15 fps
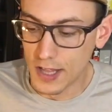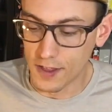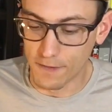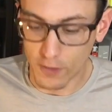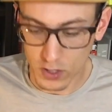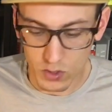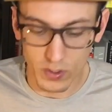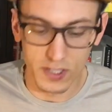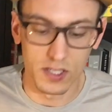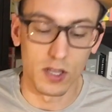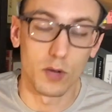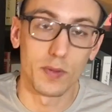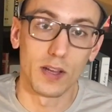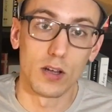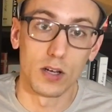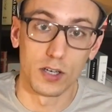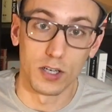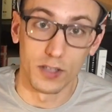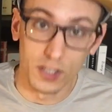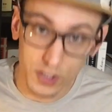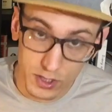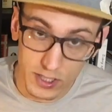The first one is a little bit
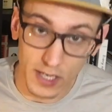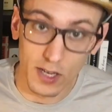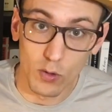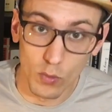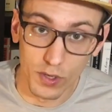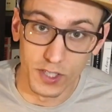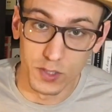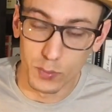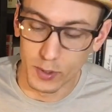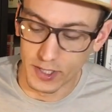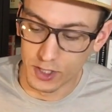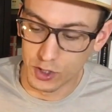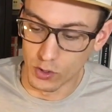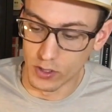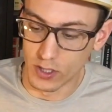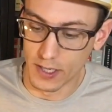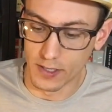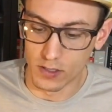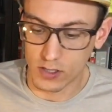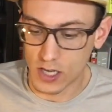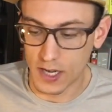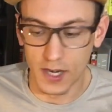longer, the second one is pretty short,
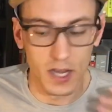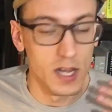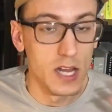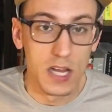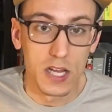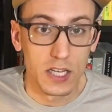and I'll kind of